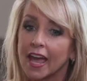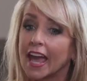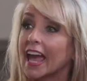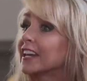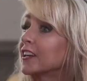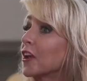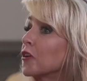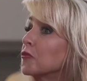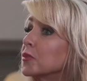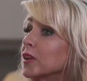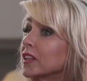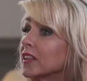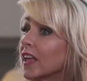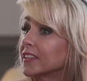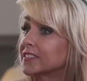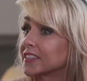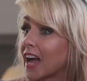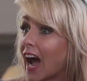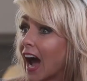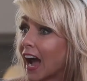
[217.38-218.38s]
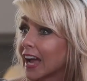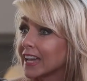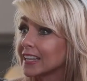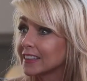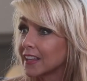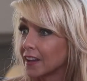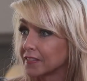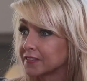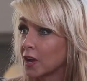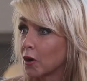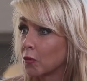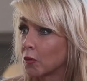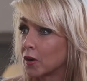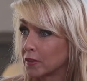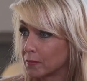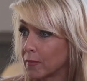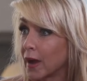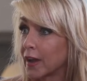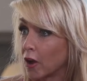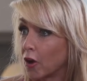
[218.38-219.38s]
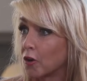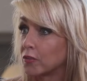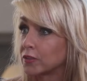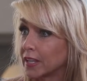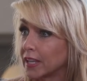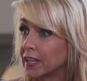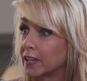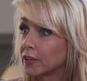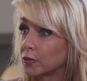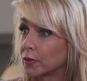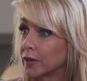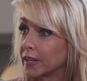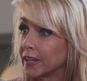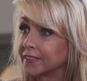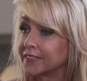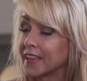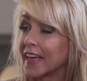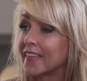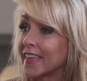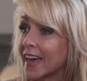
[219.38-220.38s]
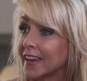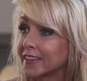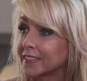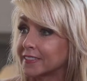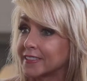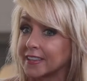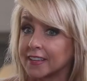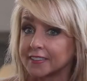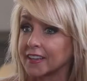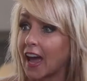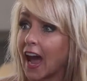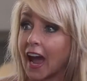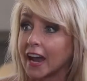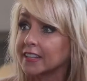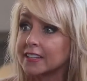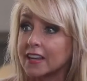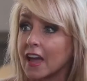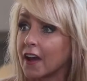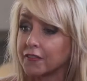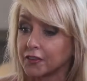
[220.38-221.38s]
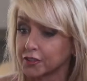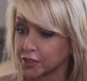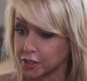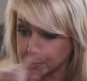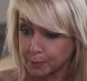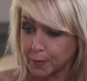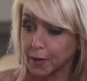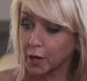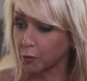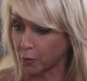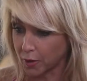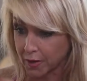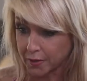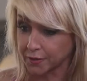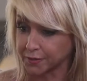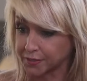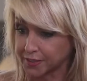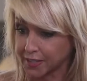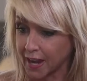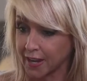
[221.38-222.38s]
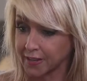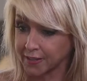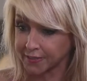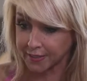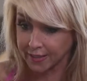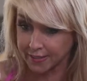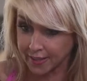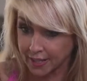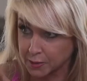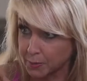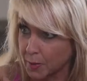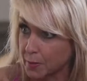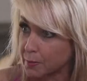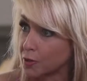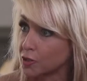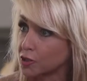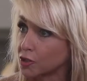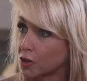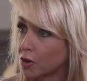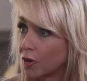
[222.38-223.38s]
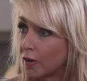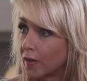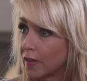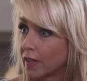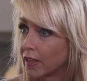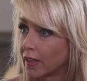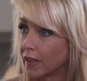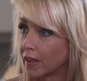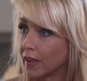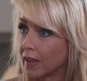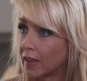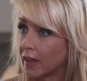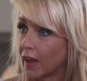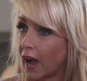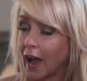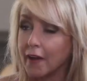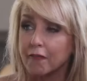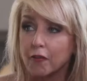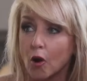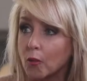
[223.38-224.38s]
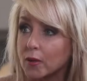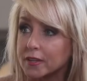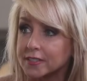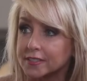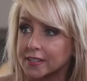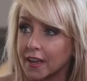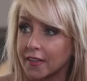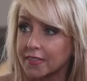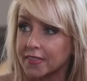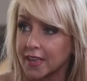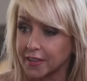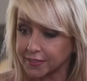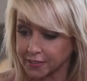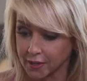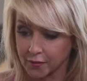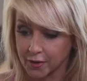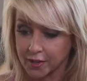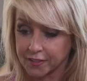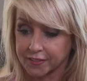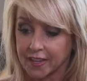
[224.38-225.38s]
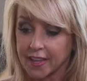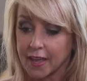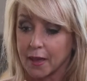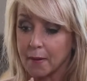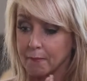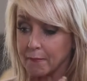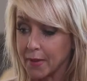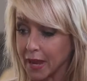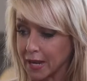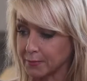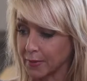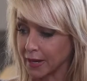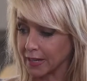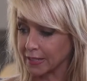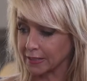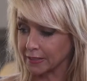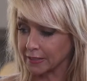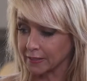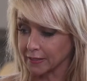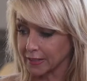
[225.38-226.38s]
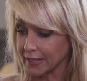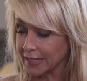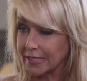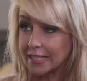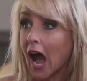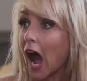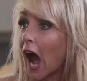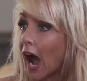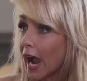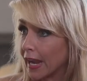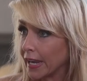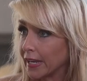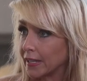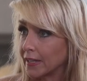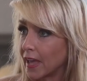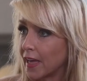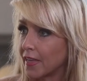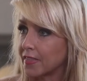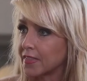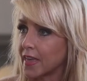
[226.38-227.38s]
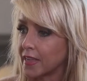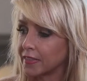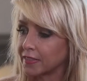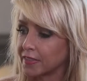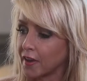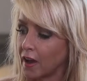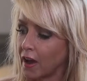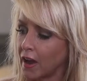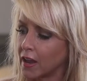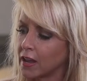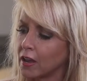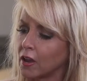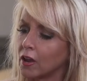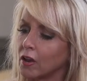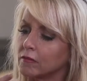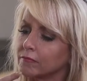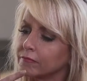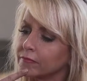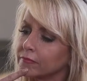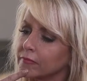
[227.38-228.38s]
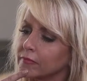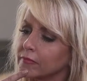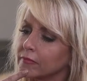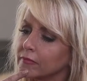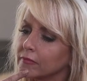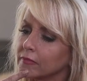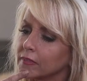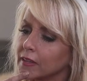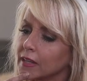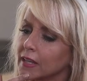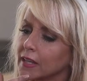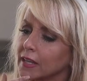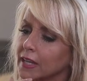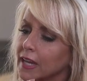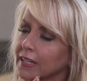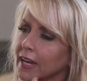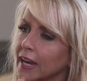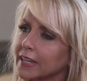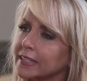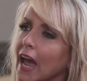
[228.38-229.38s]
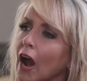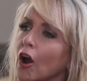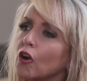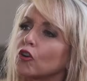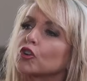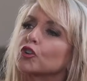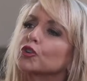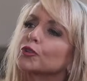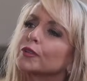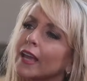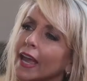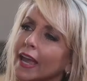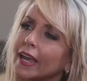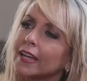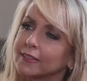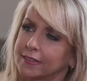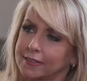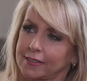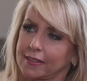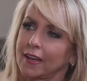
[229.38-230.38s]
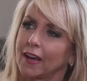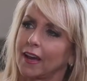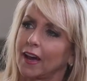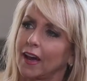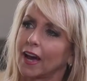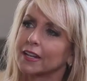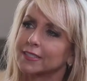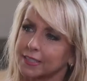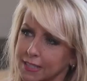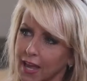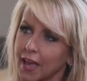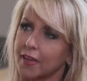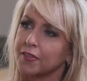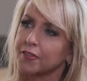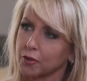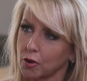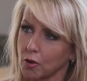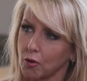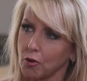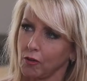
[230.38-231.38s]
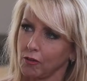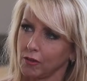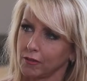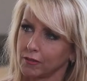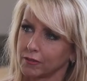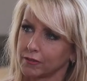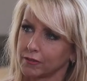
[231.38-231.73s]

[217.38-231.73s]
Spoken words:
And I realized I had left out one of my own key ingredients, and that is this. I never just pick one of those 10 and say that's my push goal. I've always done this. I've always made my 9 and then thought, can I now create a 10th goal